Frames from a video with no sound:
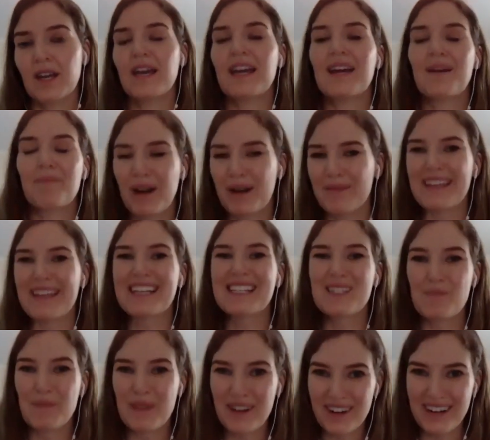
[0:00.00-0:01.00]
pardon me,
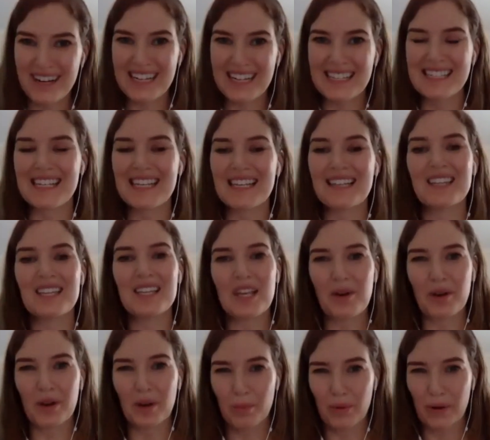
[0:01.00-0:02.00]
experienced in the
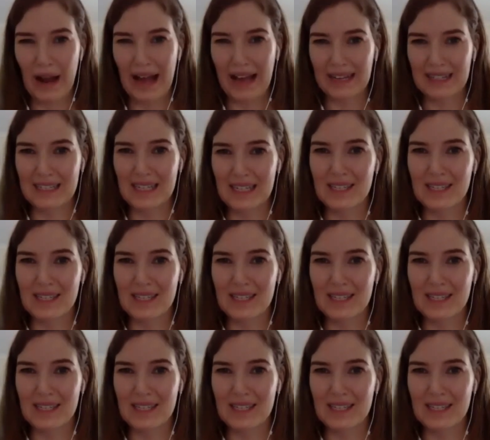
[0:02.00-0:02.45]
yoga practice.